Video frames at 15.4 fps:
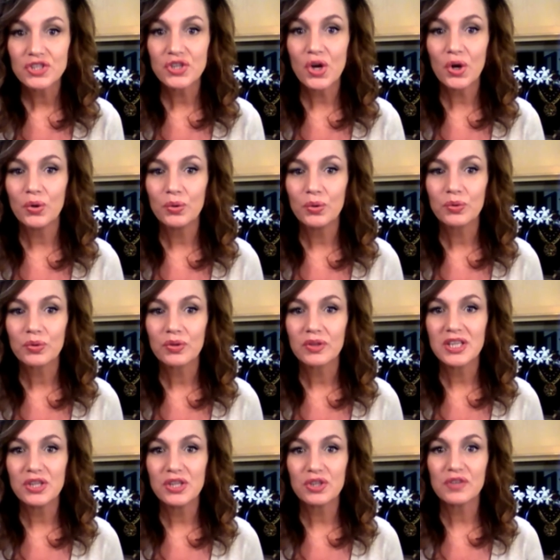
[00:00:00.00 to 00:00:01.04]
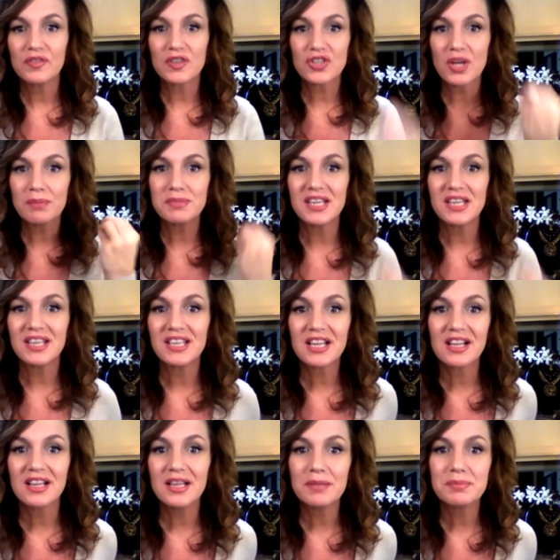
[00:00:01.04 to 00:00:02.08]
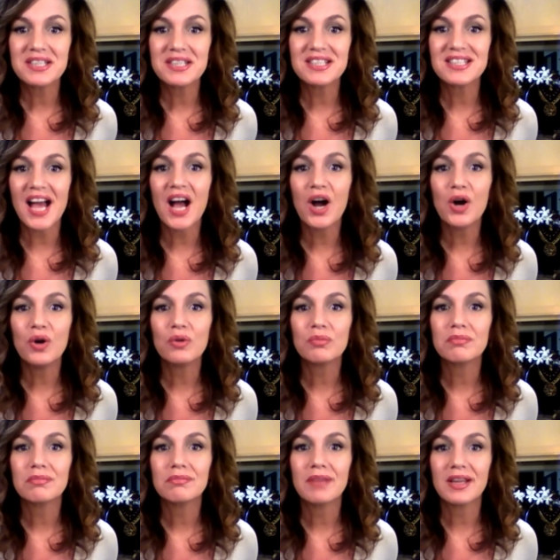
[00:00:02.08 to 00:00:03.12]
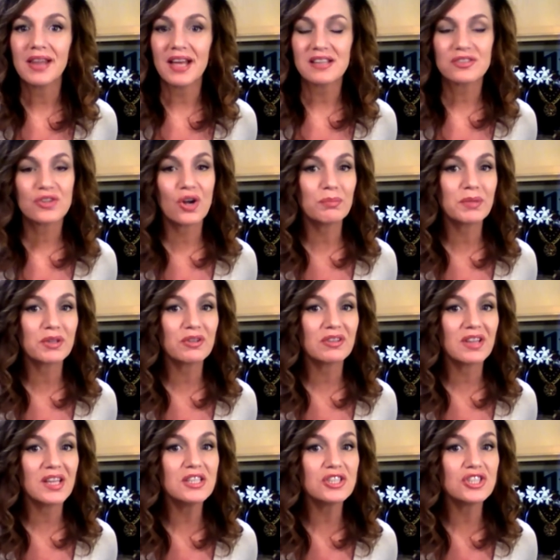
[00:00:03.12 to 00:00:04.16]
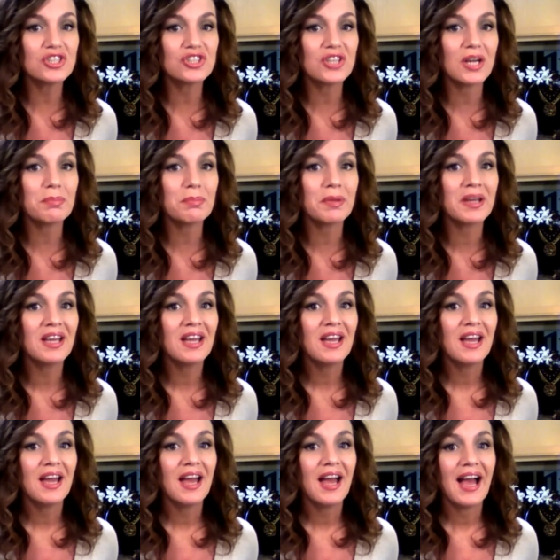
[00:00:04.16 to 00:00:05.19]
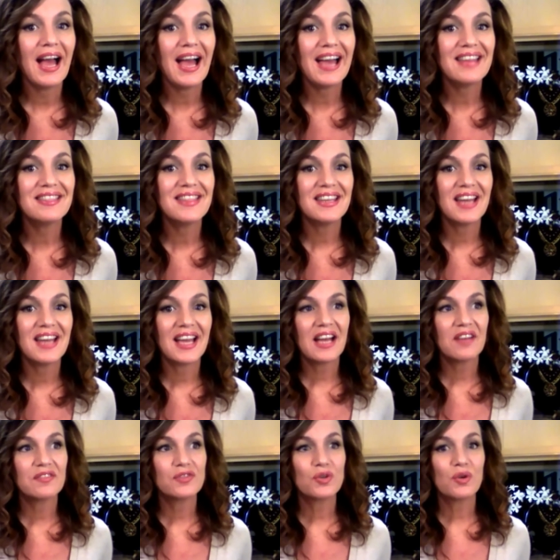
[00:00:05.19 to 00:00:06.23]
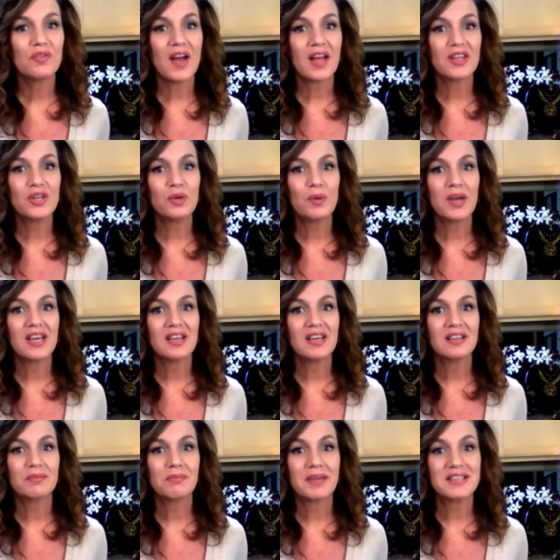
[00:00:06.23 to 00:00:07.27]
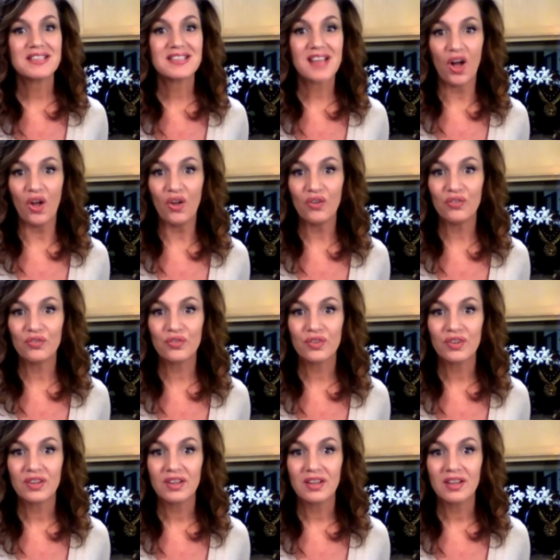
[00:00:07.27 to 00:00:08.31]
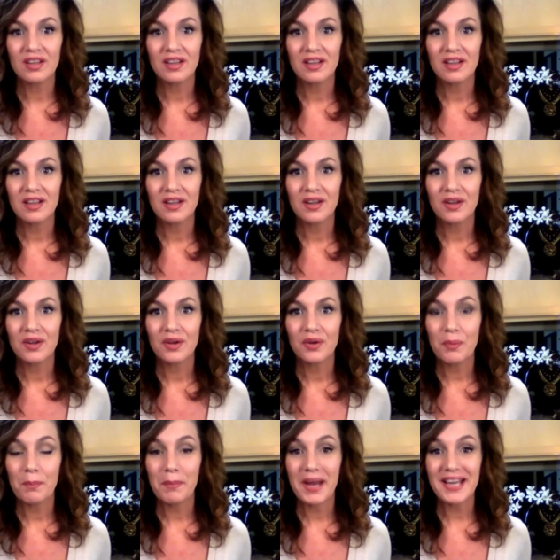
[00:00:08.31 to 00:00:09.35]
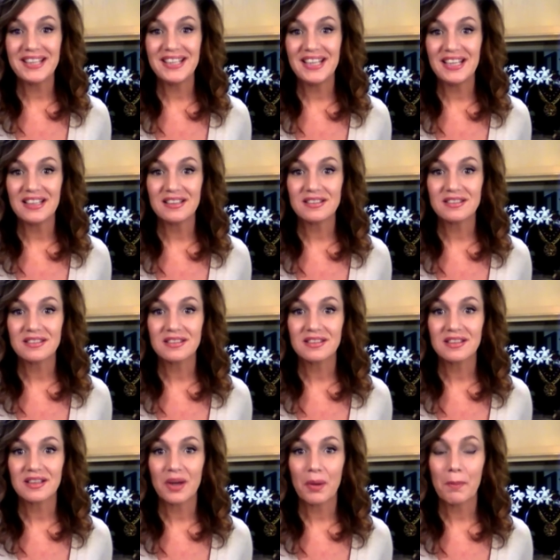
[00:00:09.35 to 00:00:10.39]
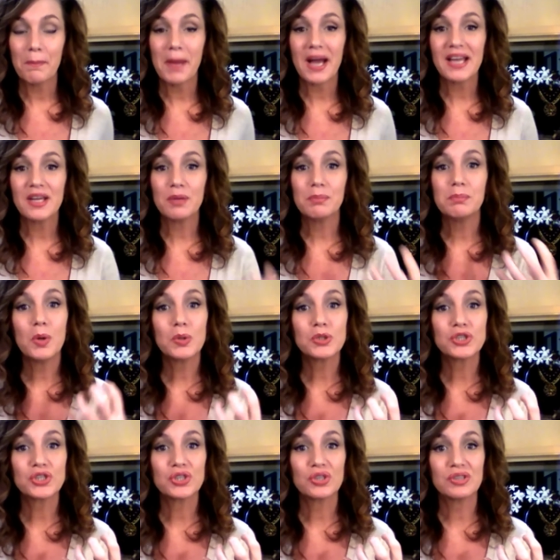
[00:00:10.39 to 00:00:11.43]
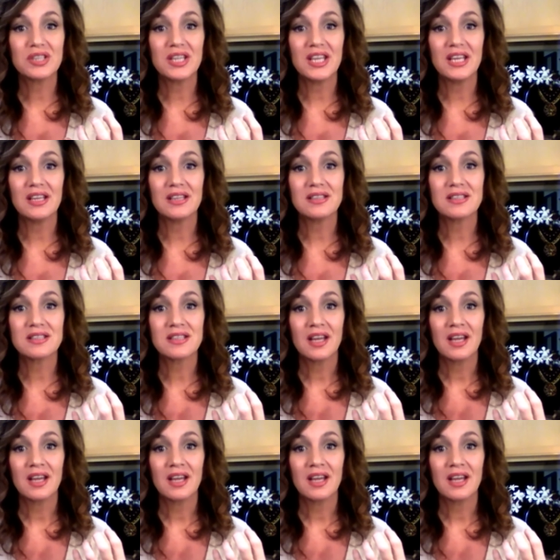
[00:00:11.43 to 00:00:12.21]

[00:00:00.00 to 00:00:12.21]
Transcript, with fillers: So the universe comes in and eclipses out my last karmic relationship, and then I have to evaluate myself, my needs, my emotional needs.